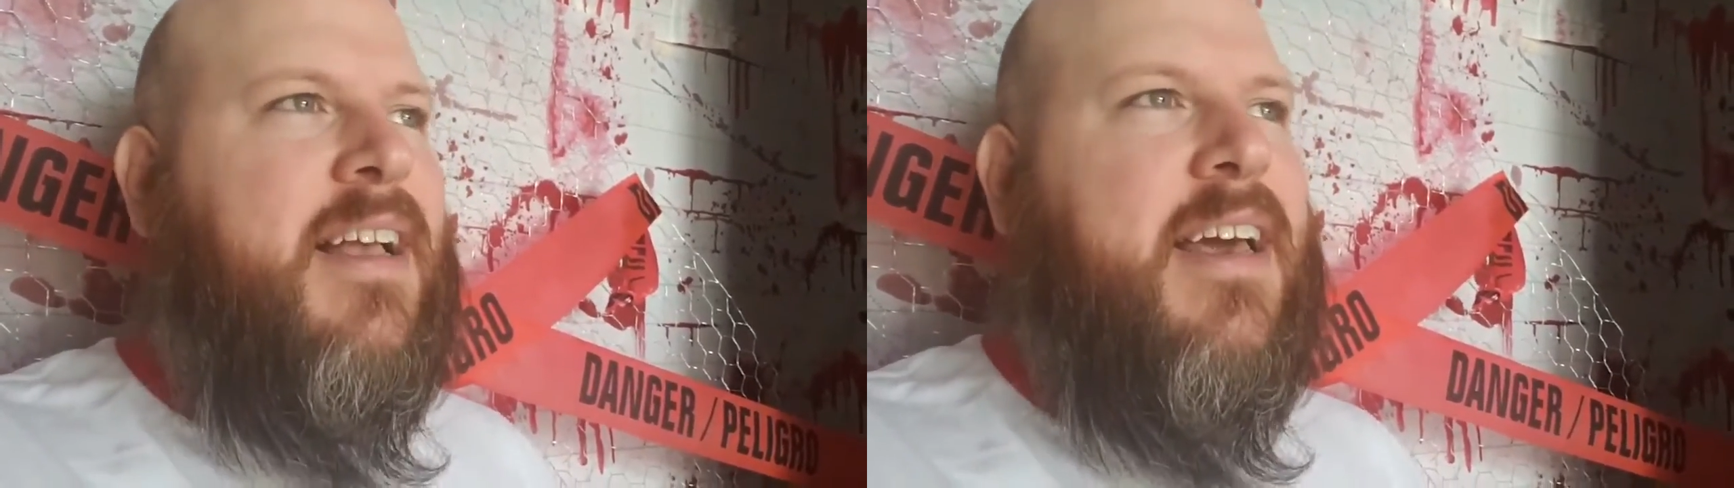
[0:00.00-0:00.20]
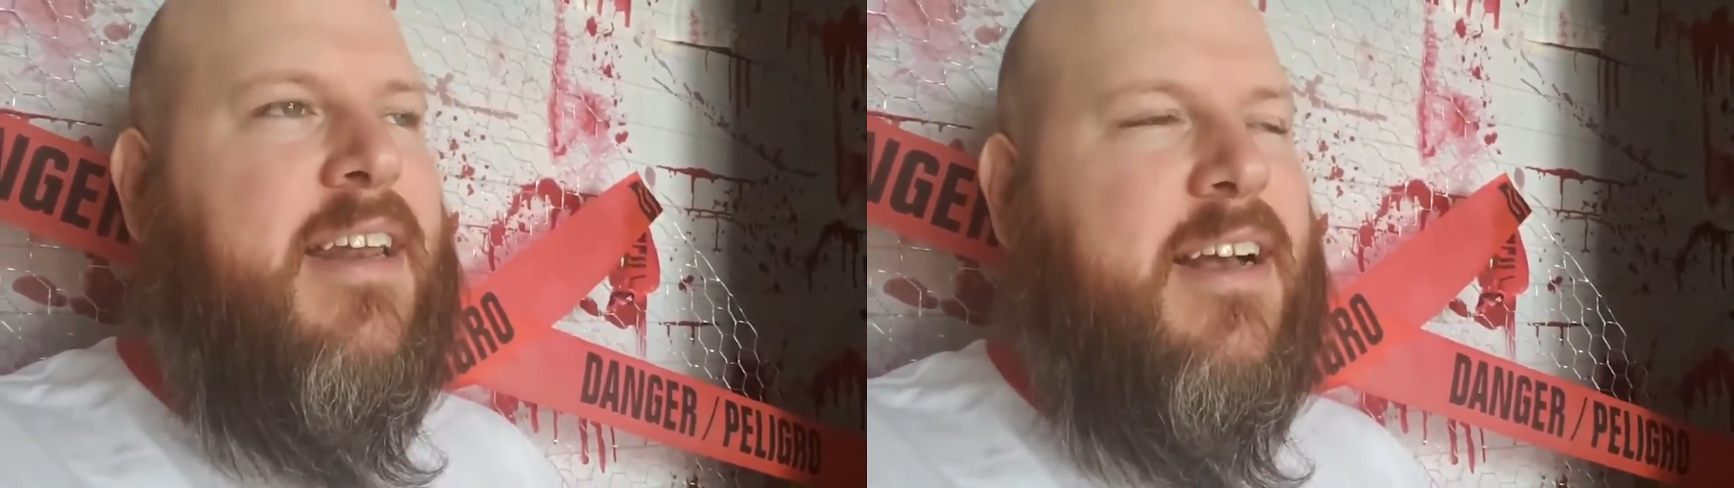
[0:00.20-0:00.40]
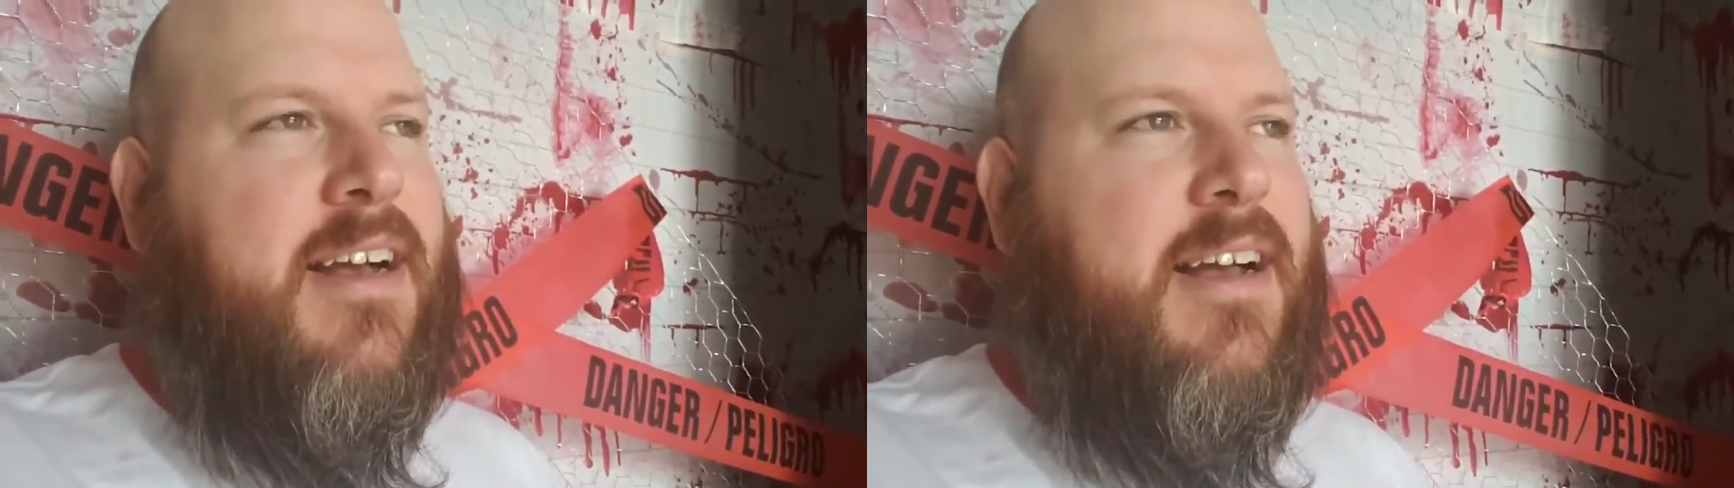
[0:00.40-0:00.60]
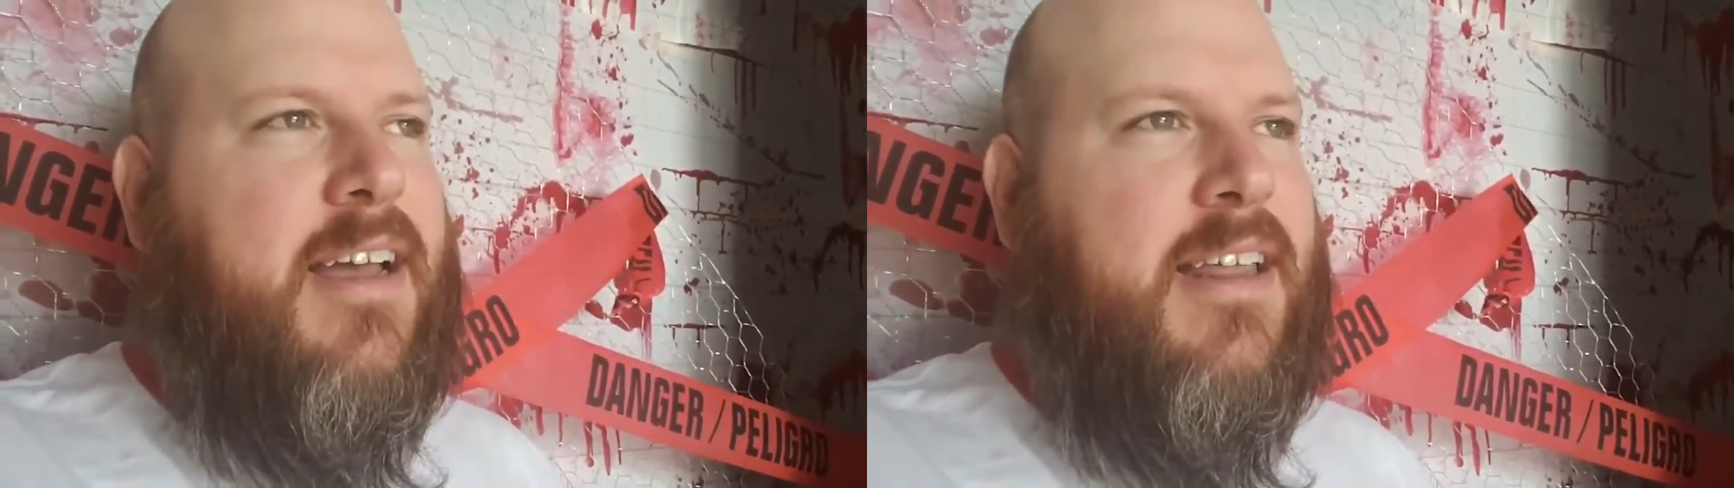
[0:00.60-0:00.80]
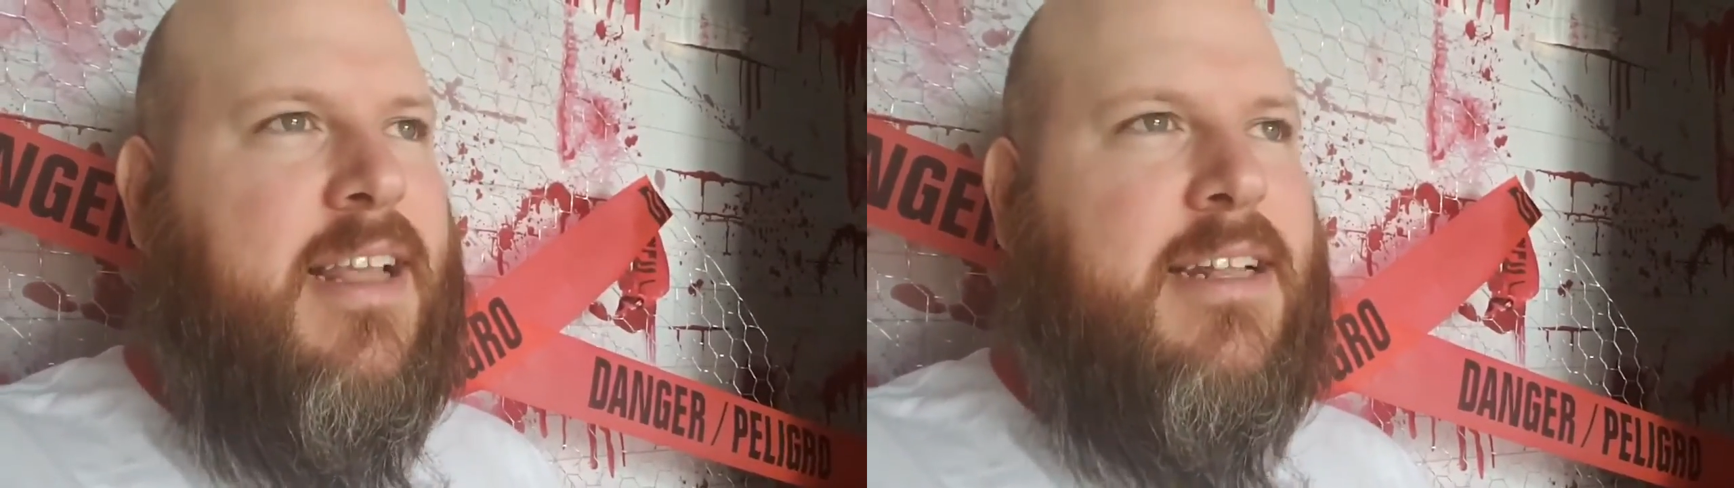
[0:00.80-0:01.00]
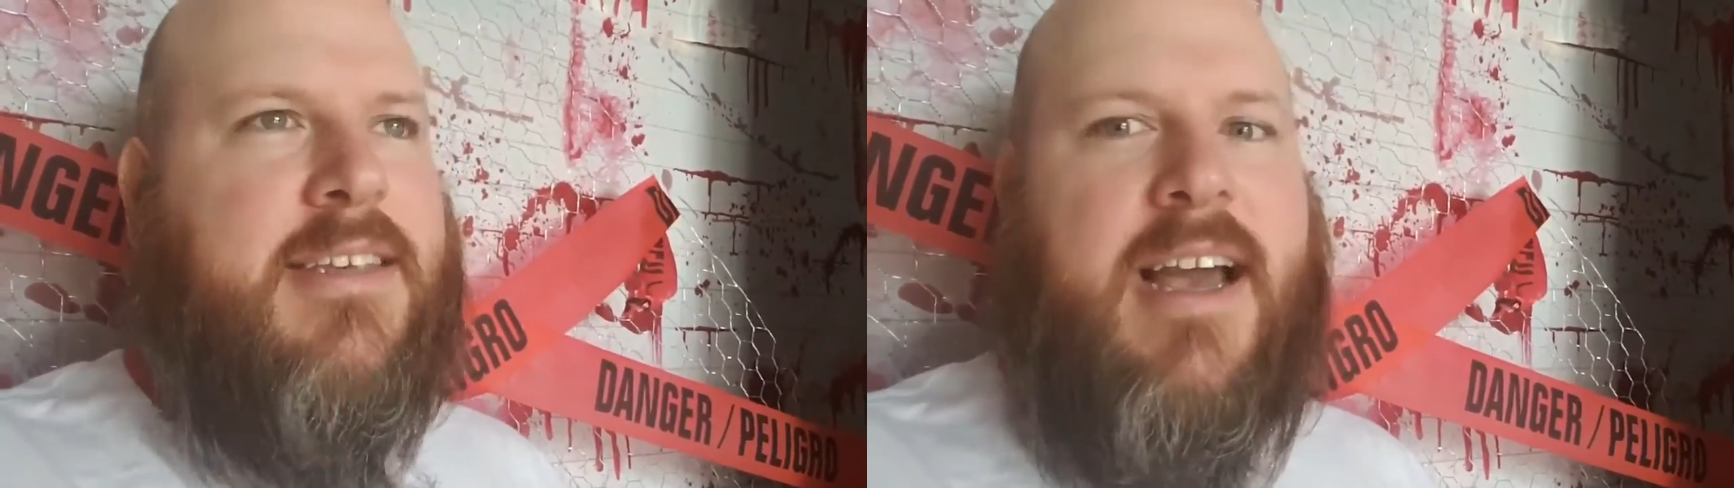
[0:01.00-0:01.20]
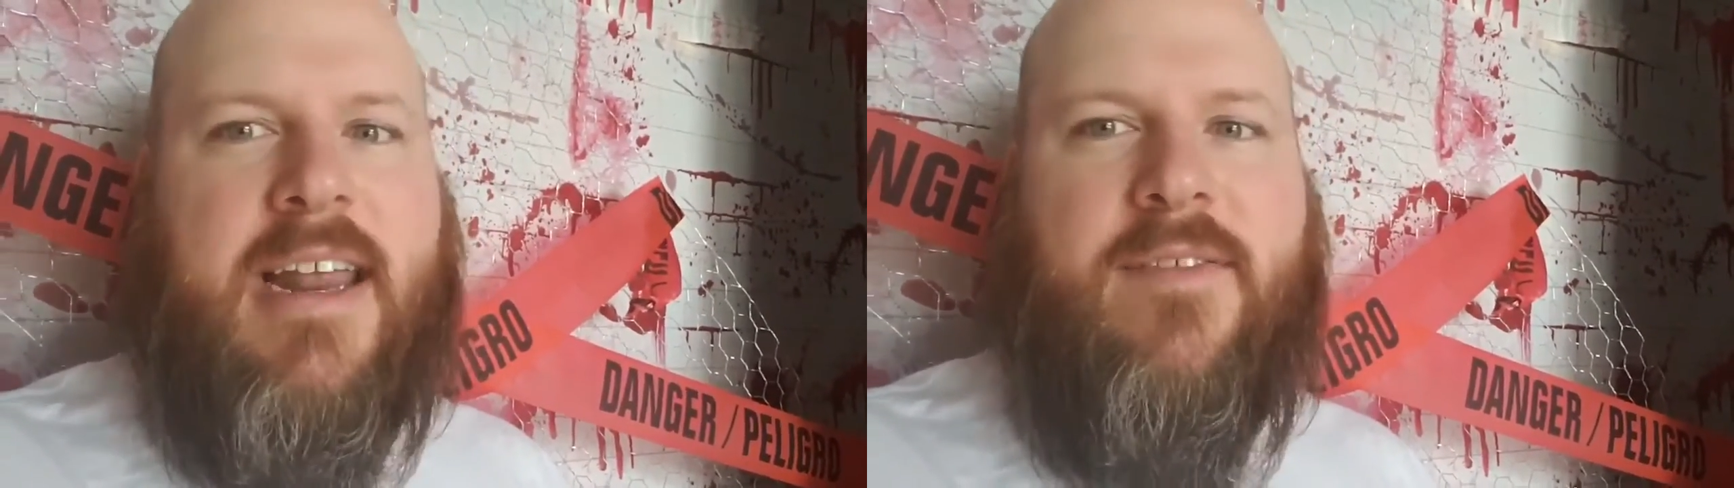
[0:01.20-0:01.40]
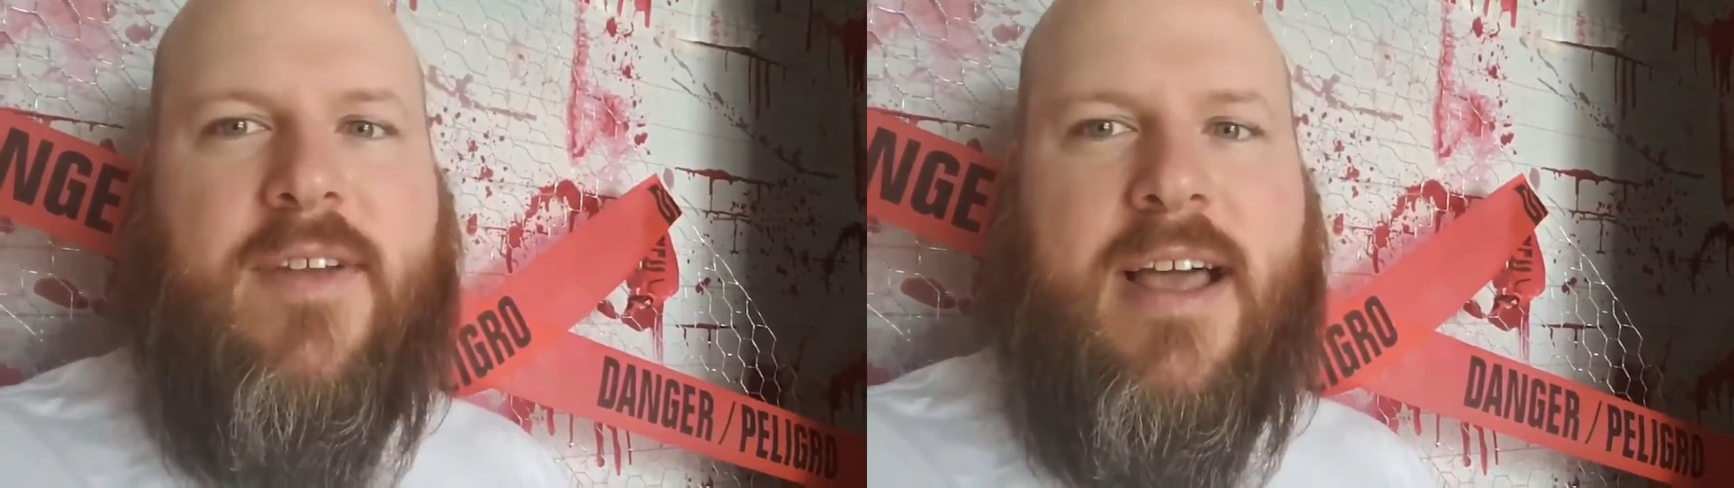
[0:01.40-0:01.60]
And, uh, and that's
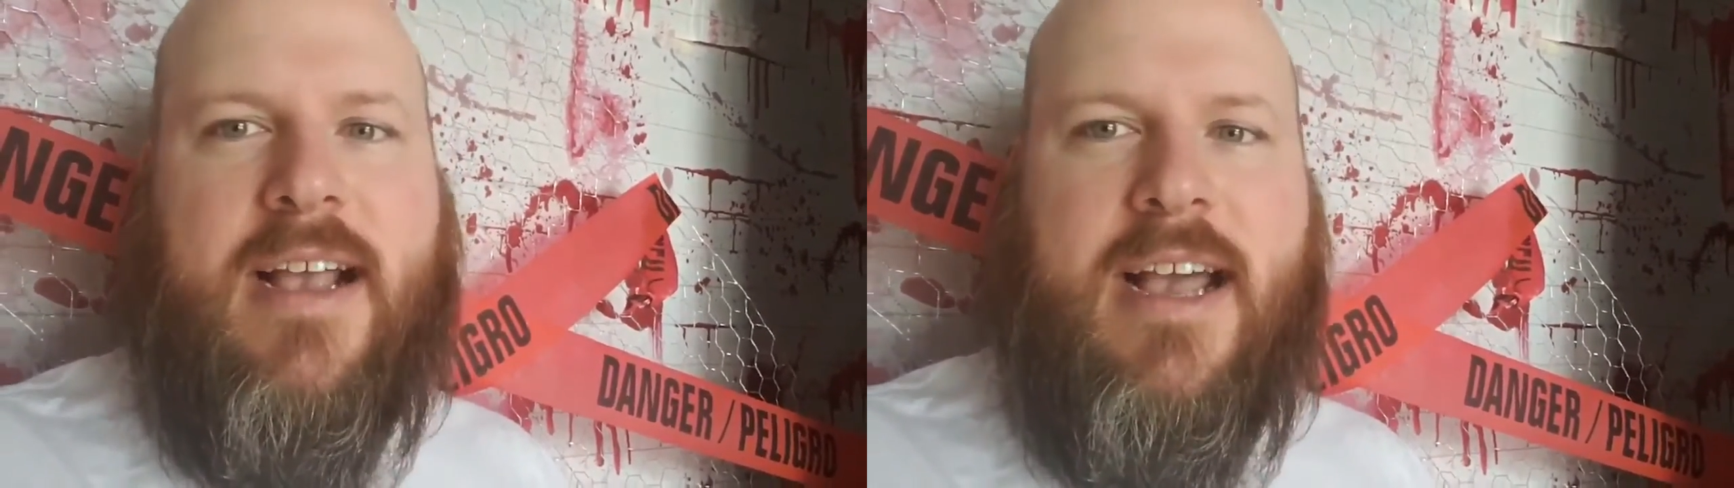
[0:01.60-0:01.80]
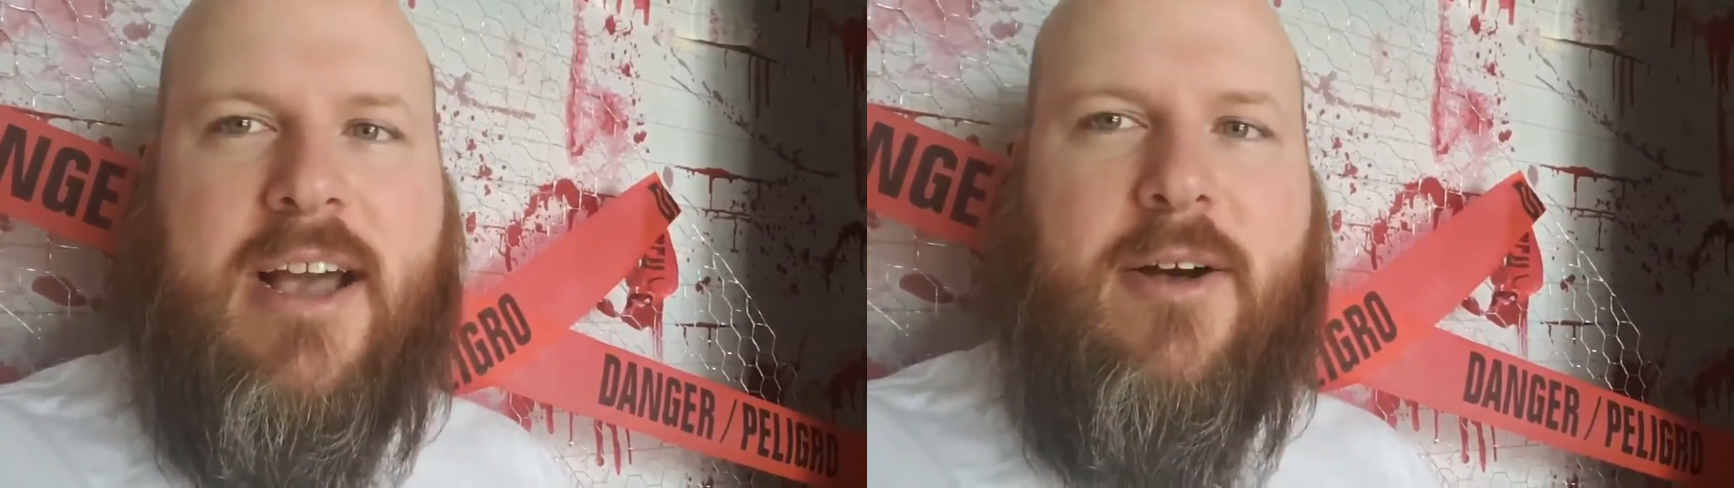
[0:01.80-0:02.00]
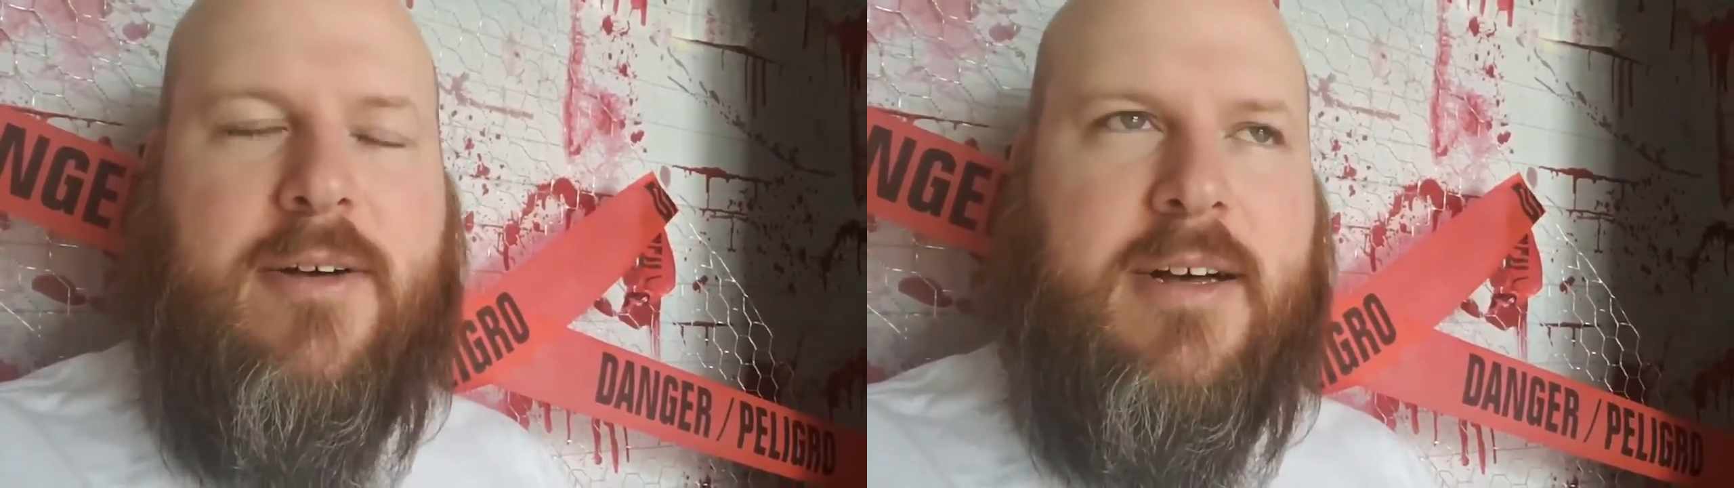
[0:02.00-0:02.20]
kind of like how